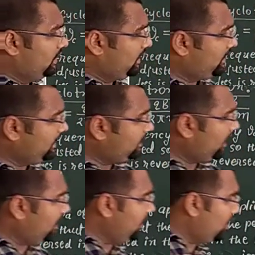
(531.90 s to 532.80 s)
this is
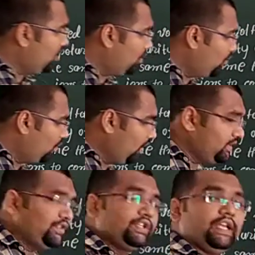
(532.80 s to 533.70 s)
the
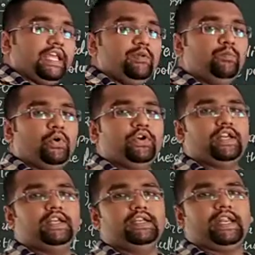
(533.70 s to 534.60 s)
most
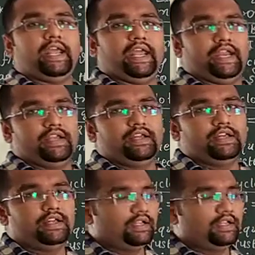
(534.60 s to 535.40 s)
important and